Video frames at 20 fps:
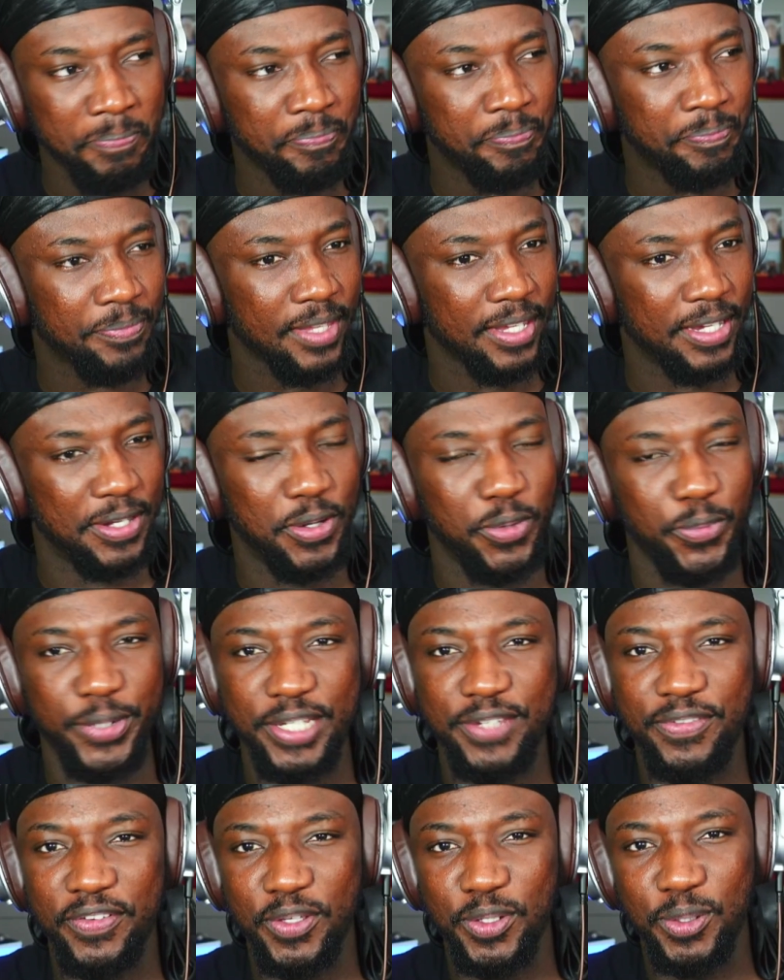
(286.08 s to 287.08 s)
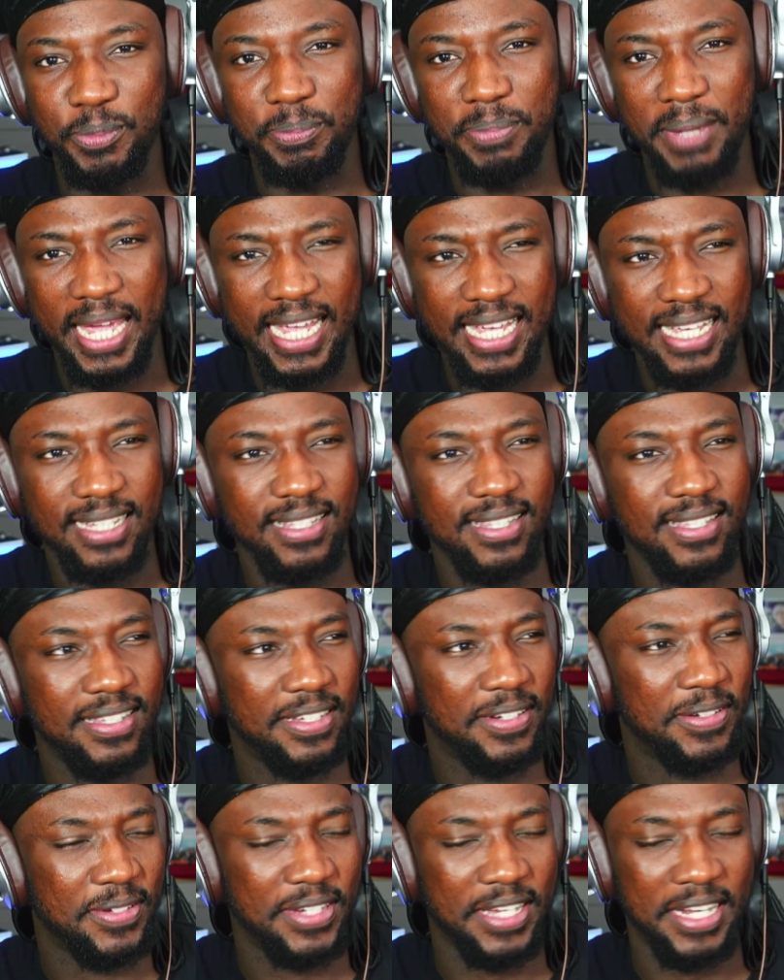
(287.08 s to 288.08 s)
you know, Richfield bass, you
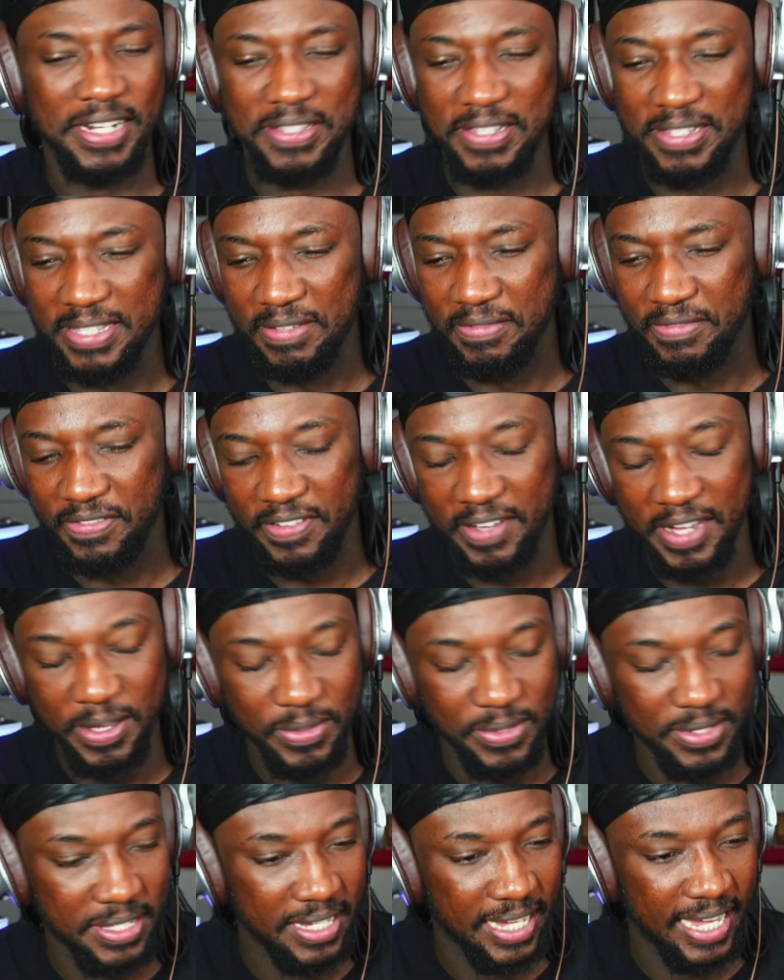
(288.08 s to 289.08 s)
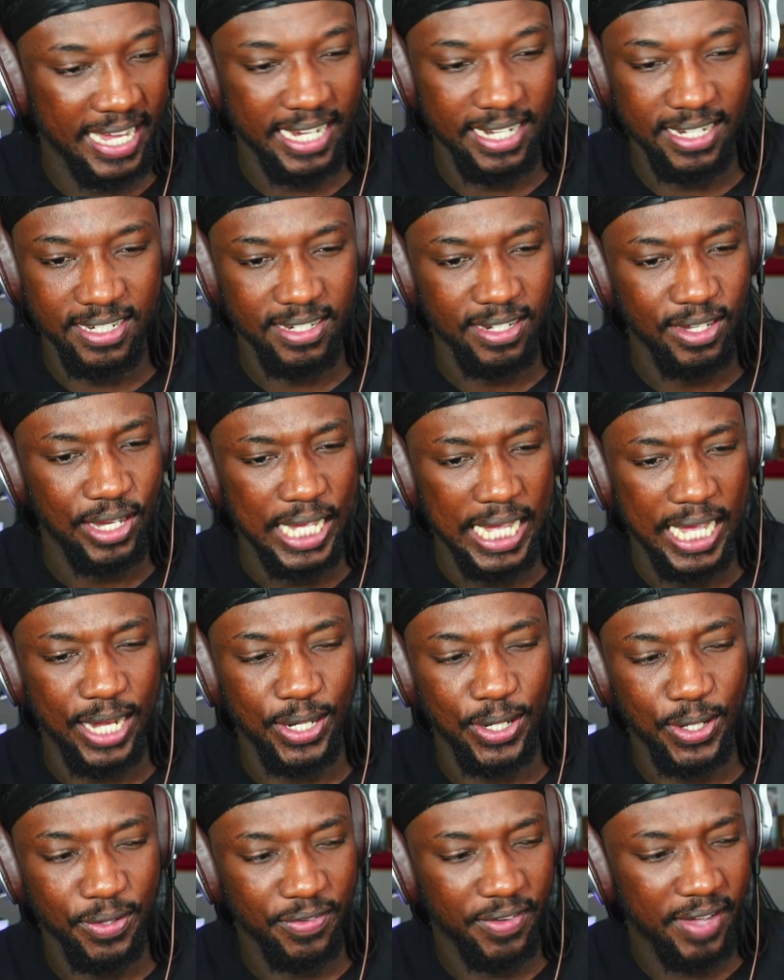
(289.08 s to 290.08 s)
know, shout out to Tim Foust, and a
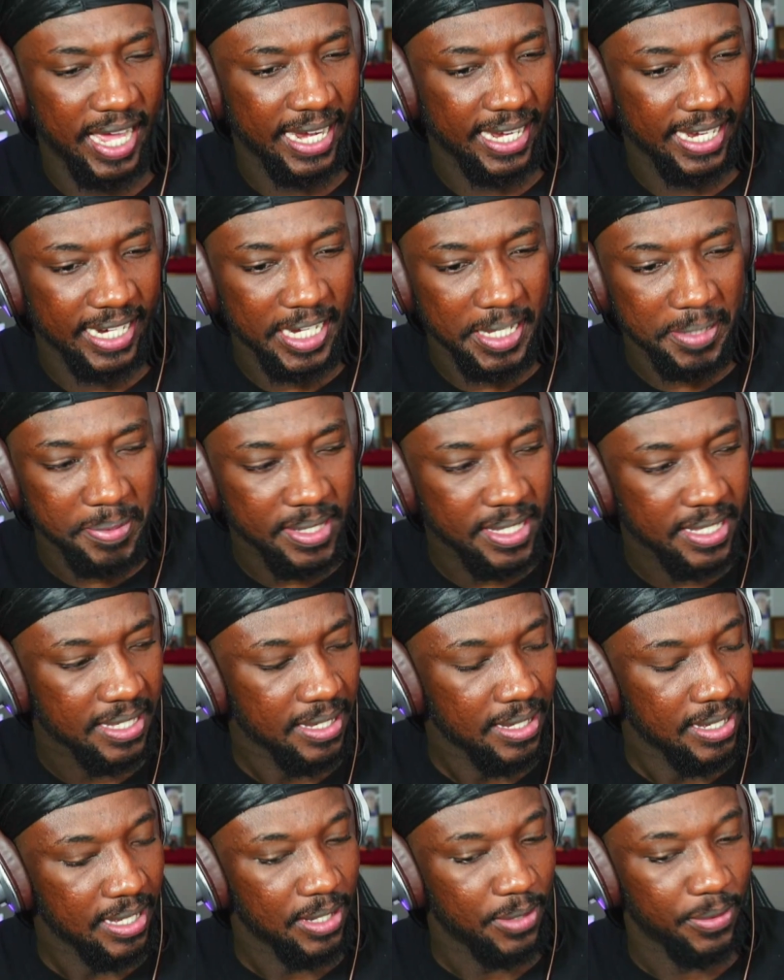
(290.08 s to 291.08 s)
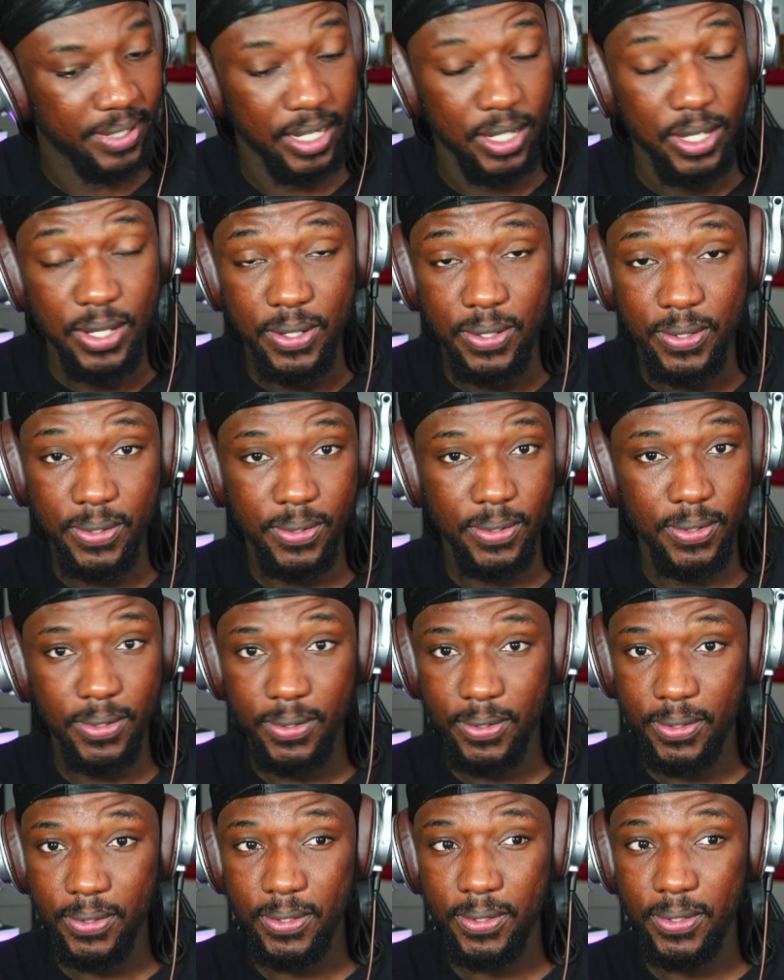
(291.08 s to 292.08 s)
lot of ad-libs with a
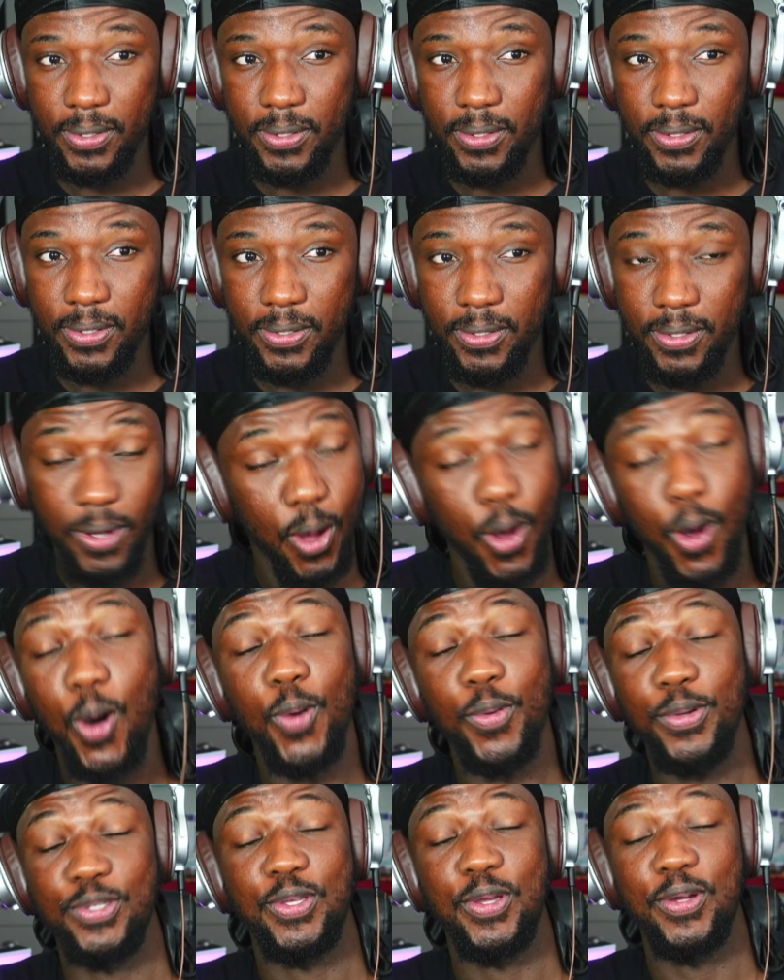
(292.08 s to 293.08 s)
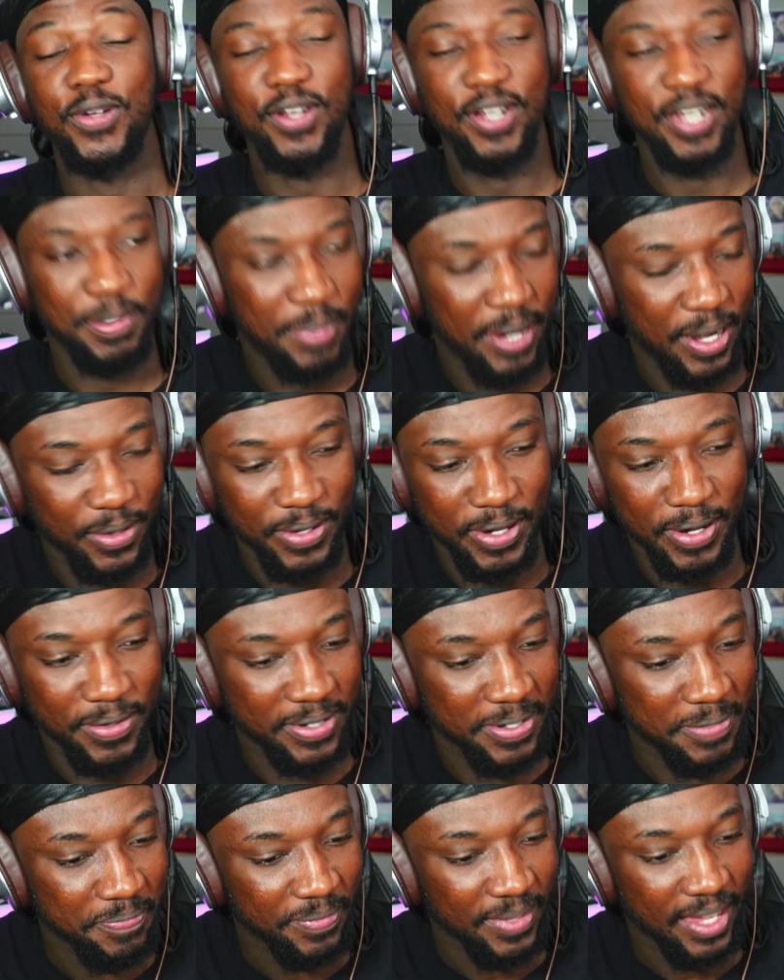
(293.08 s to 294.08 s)
whoo, always going on in the
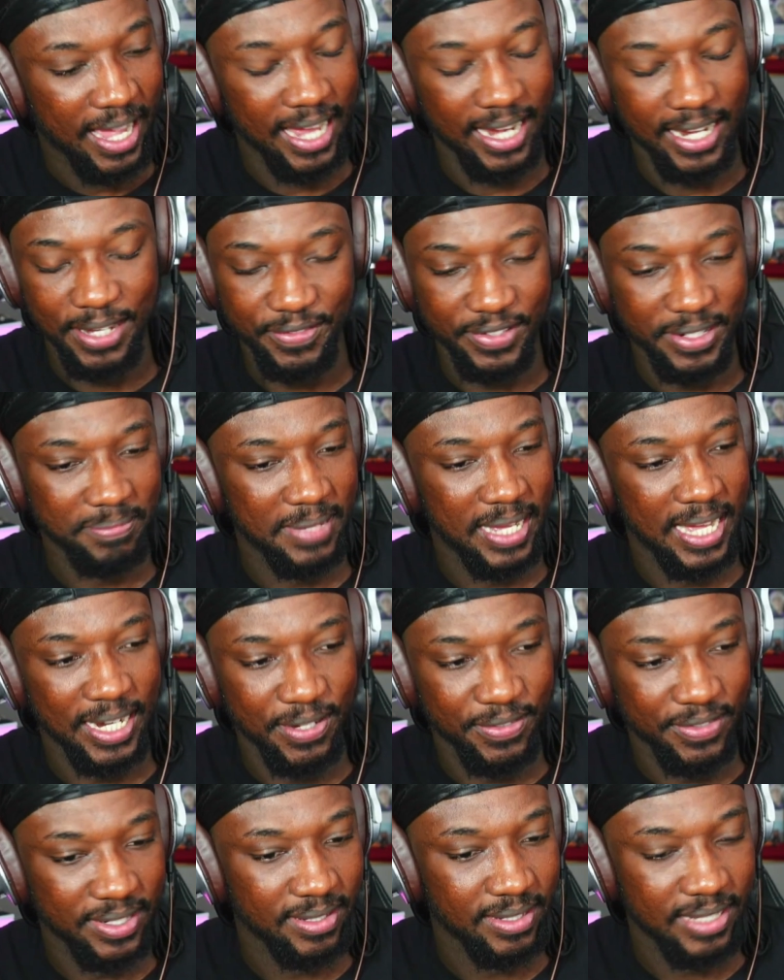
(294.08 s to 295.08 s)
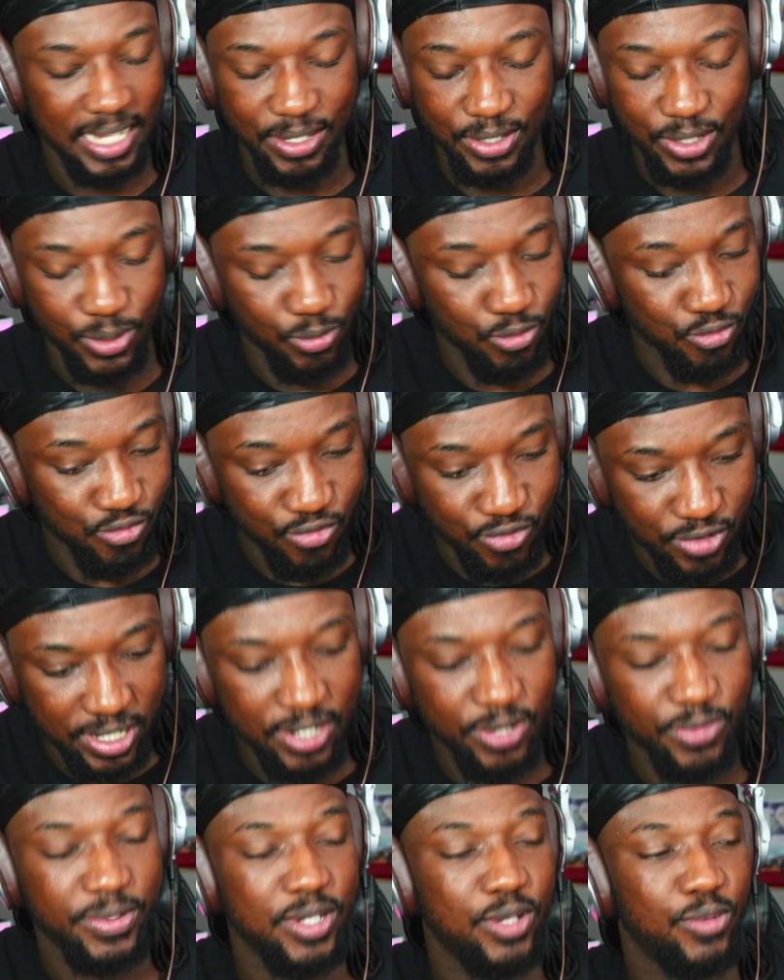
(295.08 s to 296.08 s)
background. I love it. I love it. That's really,
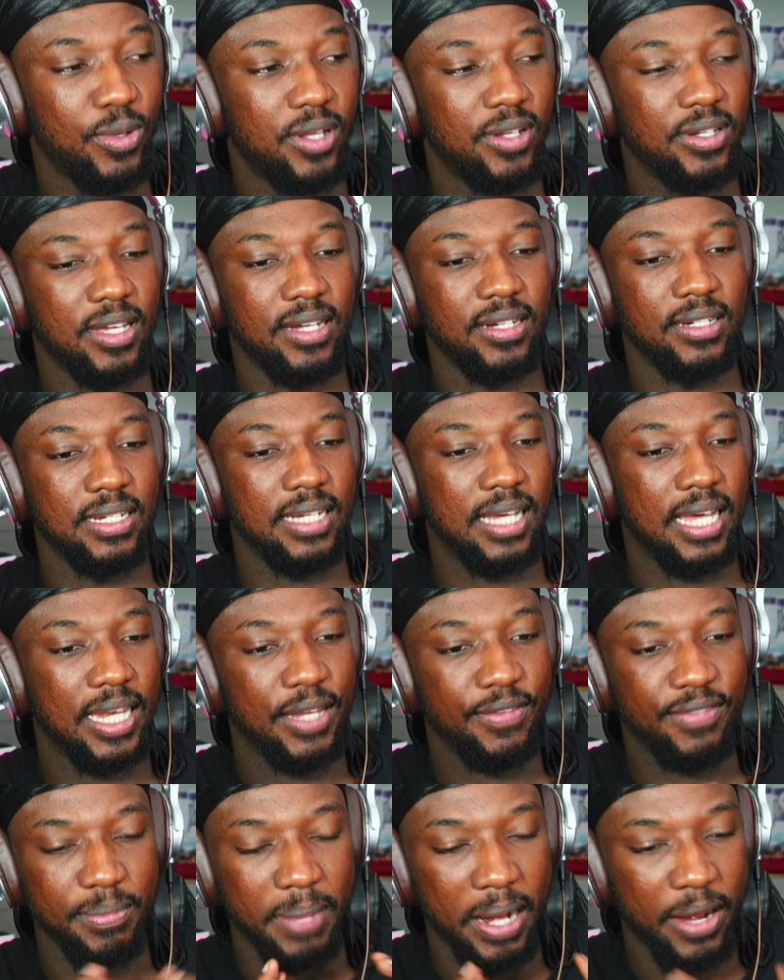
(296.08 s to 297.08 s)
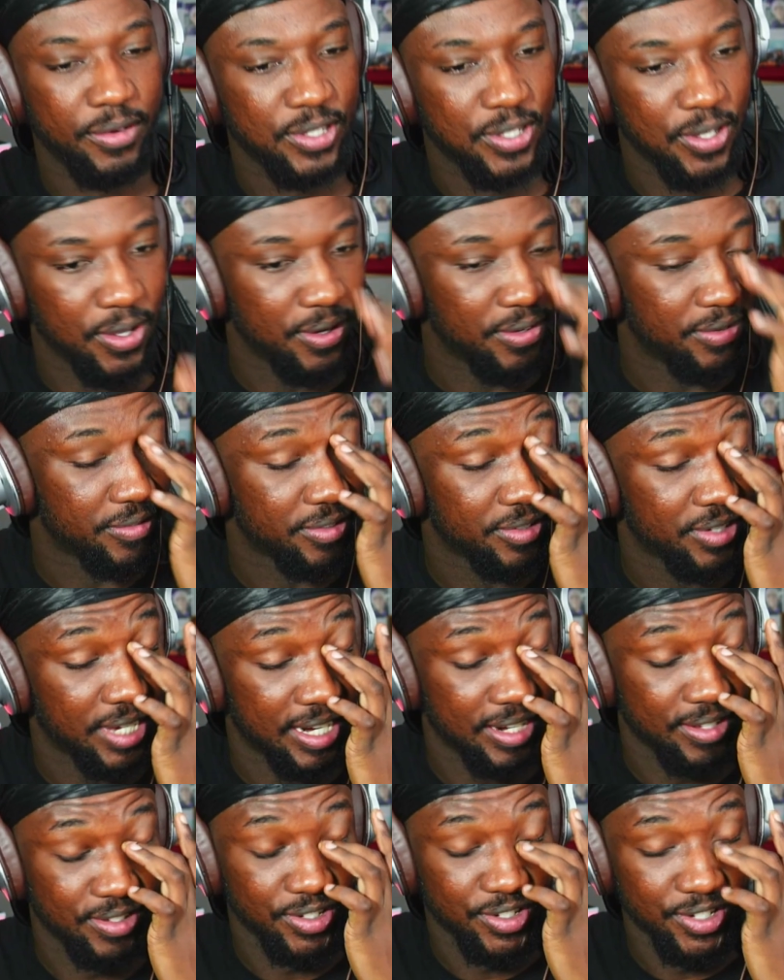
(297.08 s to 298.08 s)
really well done. I love the baritone. Shout
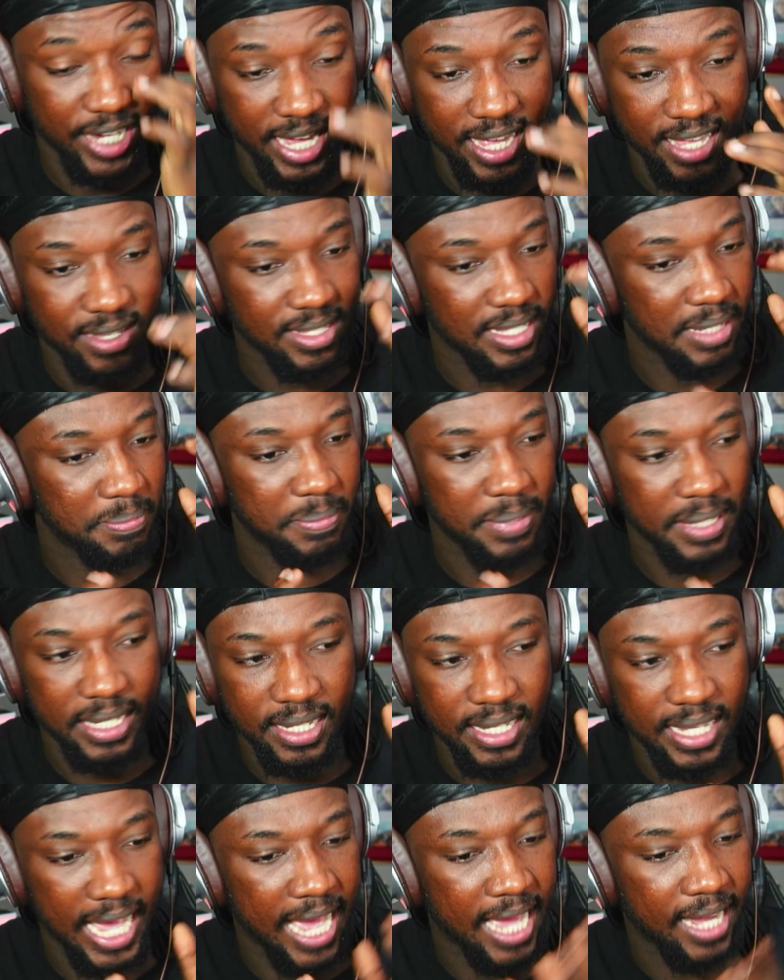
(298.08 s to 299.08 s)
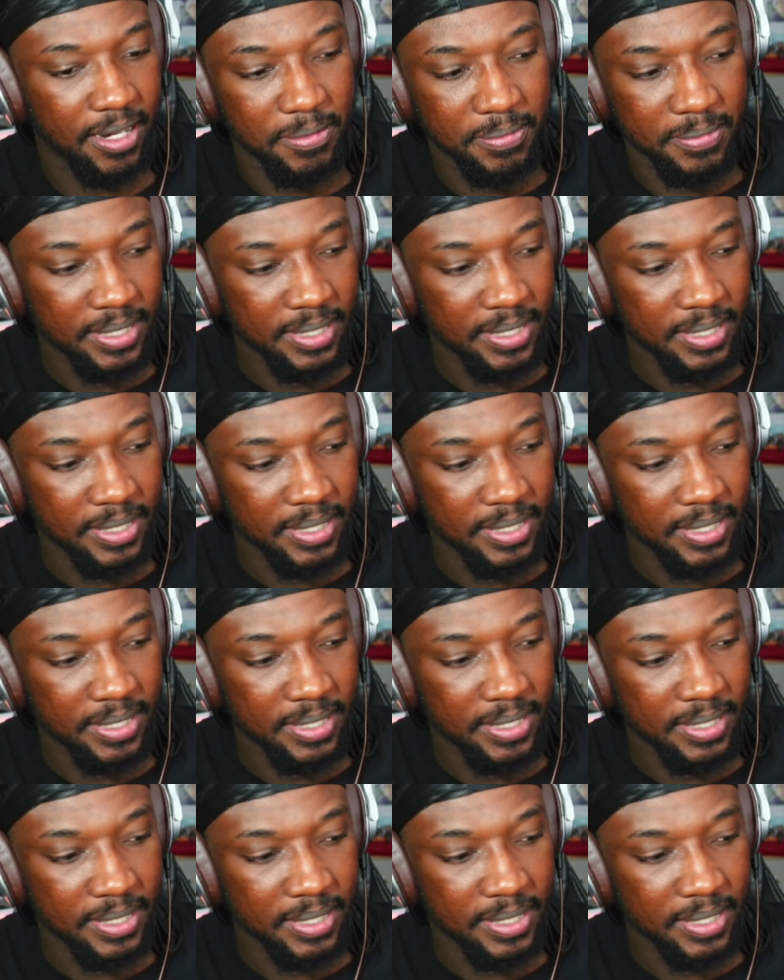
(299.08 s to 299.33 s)
out to Chance, the B, Adam,